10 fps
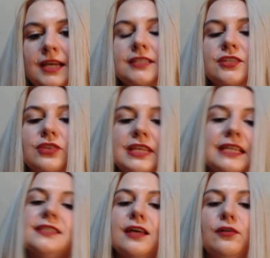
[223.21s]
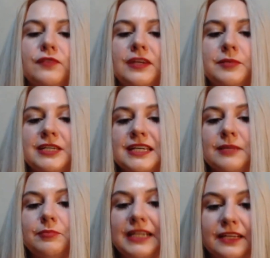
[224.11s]
So these self-limiting
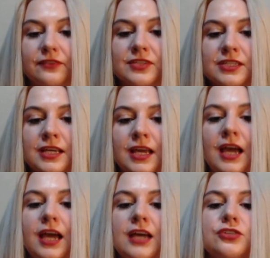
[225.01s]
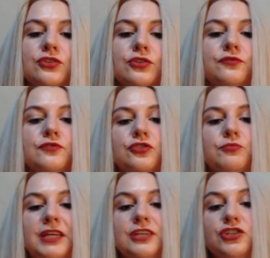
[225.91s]
beliefs serve to
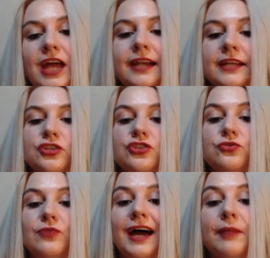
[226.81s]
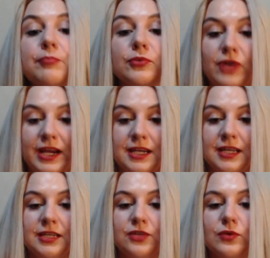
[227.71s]
be a challenge to
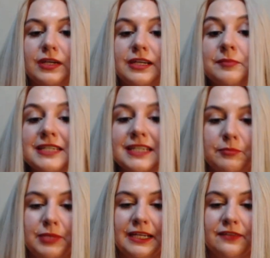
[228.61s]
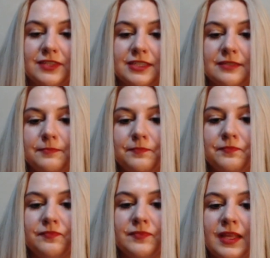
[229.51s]
upgrading your limiting beliefs.
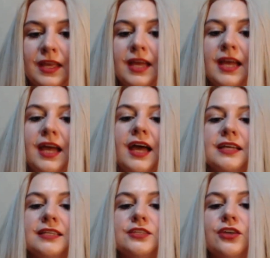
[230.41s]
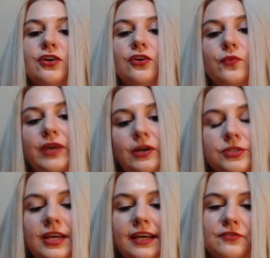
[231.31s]
So we
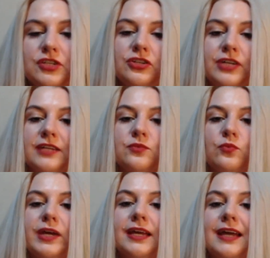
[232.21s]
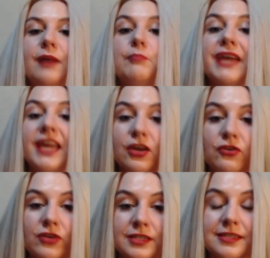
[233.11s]
also have to look at where our
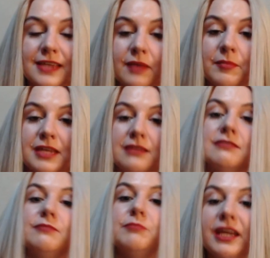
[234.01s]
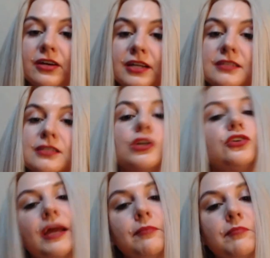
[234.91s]
parents come in. Parents,
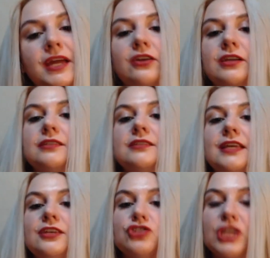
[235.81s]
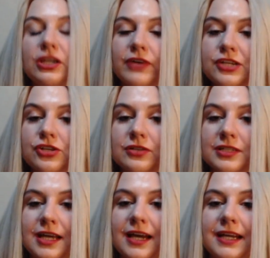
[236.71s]
grandparents, and generational
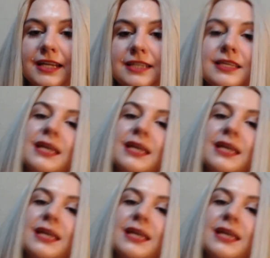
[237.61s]
ties